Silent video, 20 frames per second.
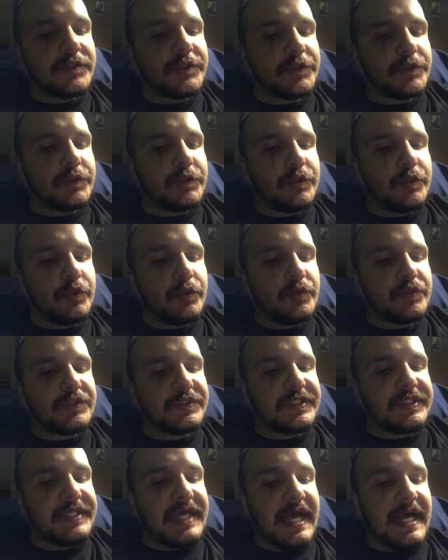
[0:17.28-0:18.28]
to
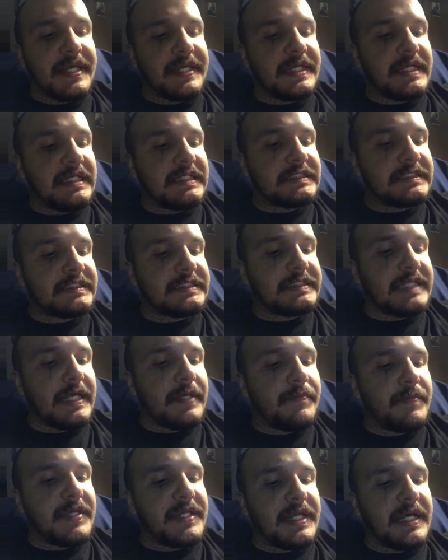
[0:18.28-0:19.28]
use that
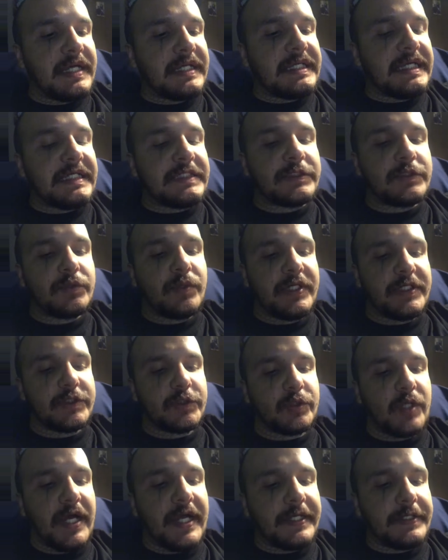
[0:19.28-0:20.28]
statement against you at
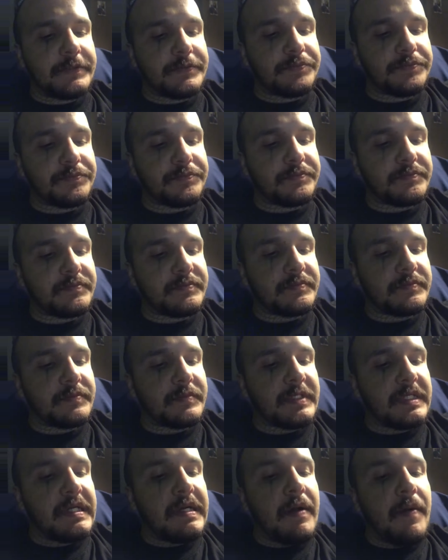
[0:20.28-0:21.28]
trial.
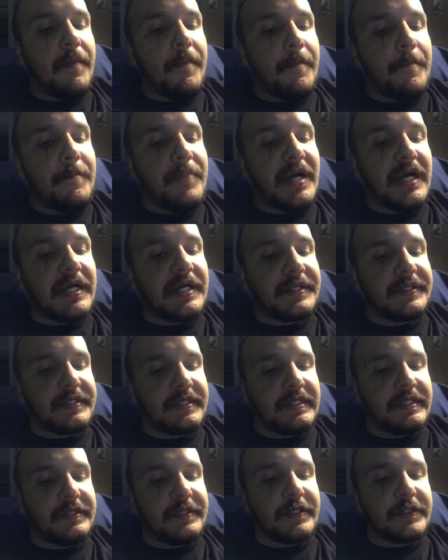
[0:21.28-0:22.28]
But
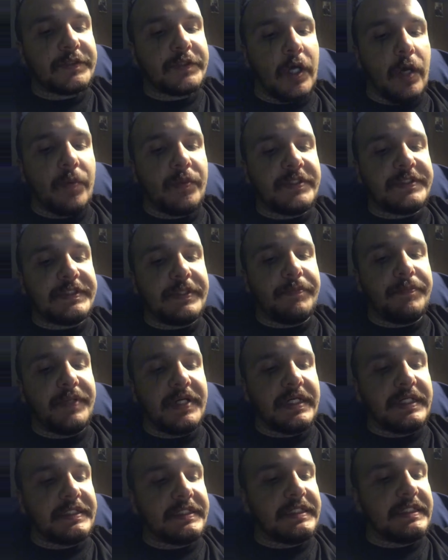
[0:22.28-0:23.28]
there's always a
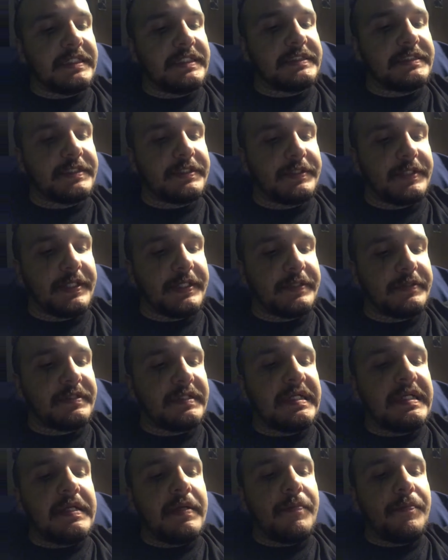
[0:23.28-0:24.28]
but, isn't there?
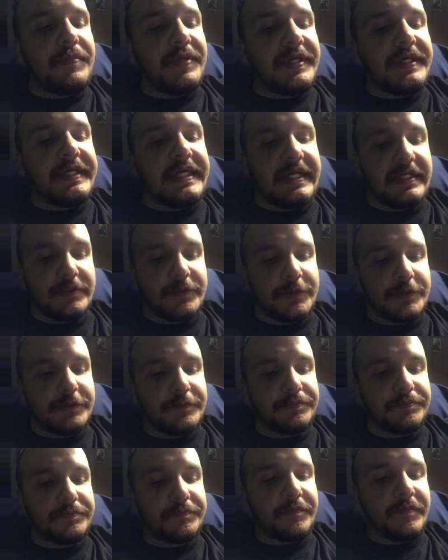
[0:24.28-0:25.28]
Be careful.
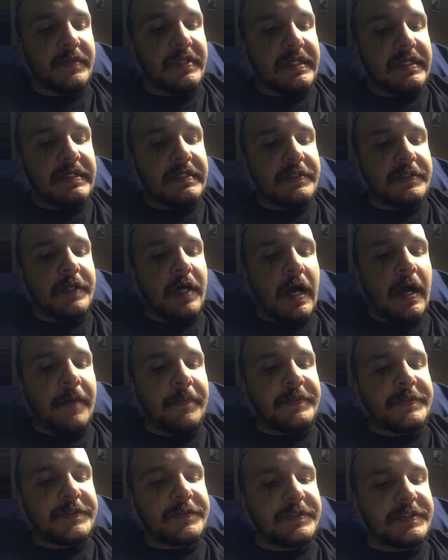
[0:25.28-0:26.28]
The
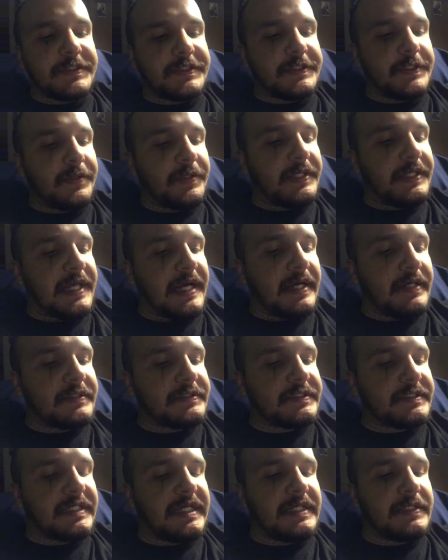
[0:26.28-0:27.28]
officer is still
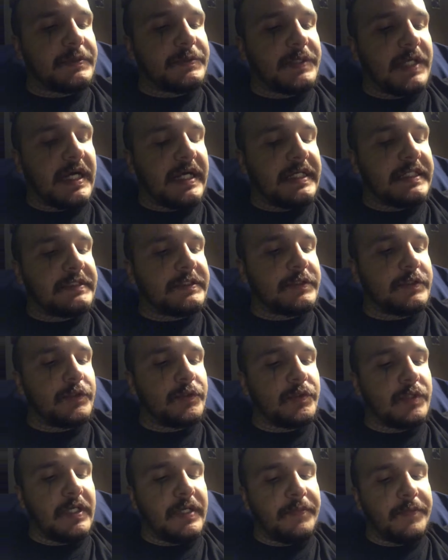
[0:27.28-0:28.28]
allowed to advise
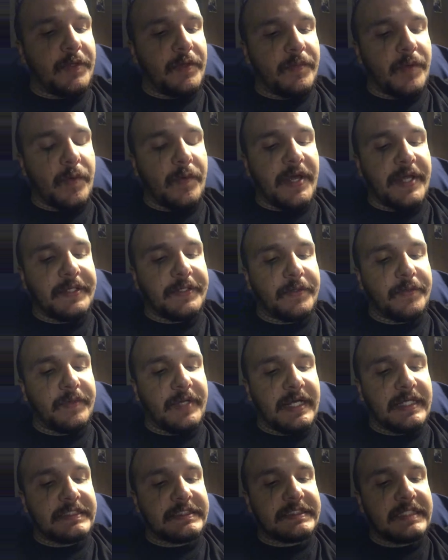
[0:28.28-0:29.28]
you of your Miranda
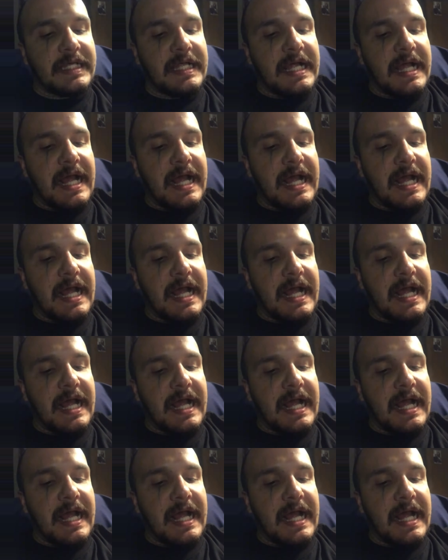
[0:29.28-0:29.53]
rights,